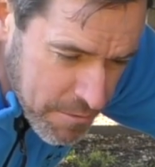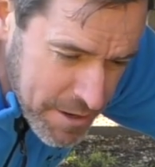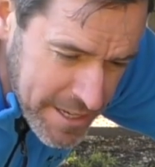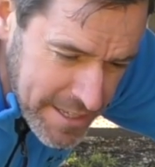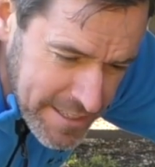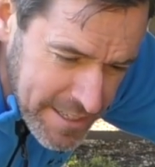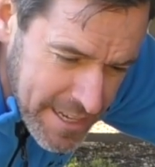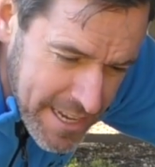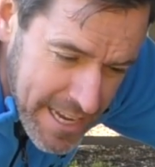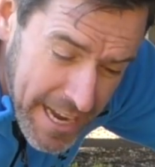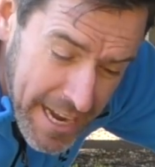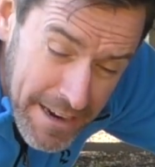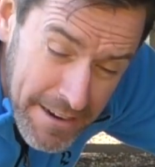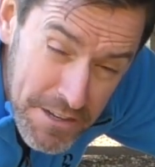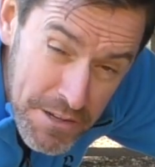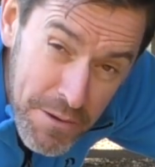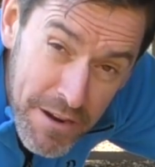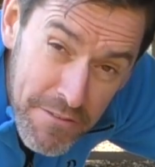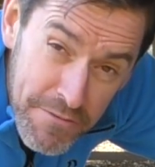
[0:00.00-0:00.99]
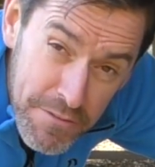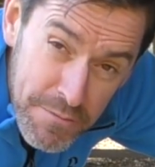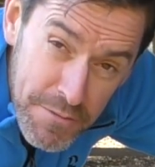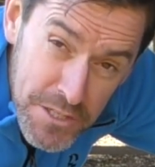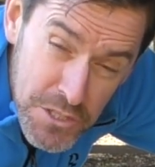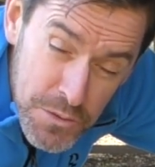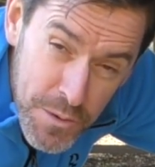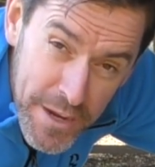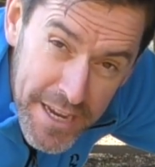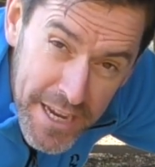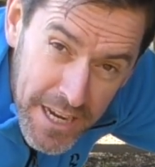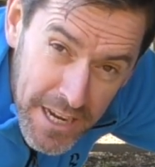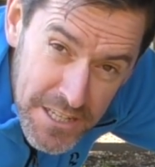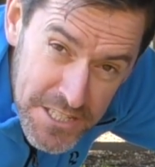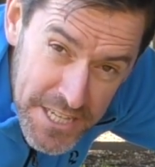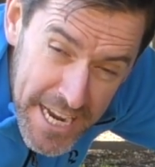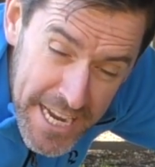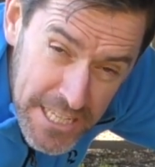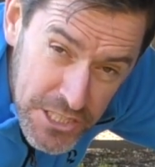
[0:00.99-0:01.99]
When Audi went from the twin
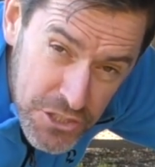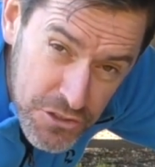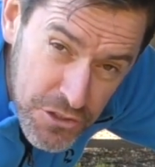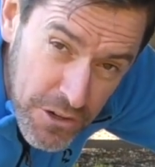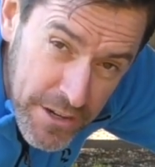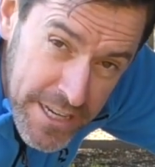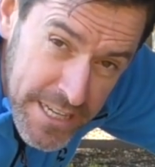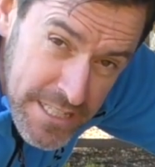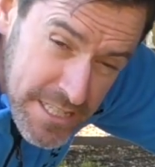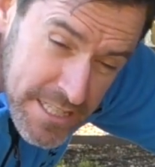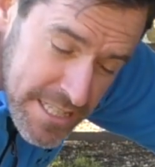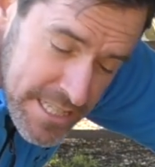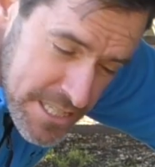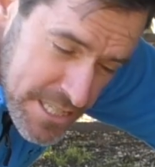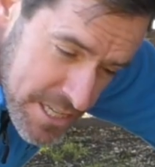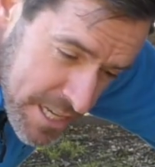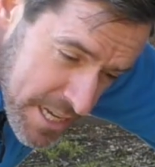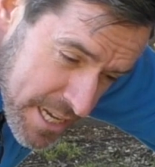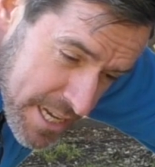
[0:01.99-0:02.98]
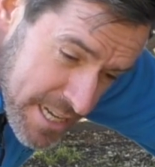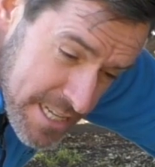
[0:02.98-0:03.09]
clutch S-tronic to this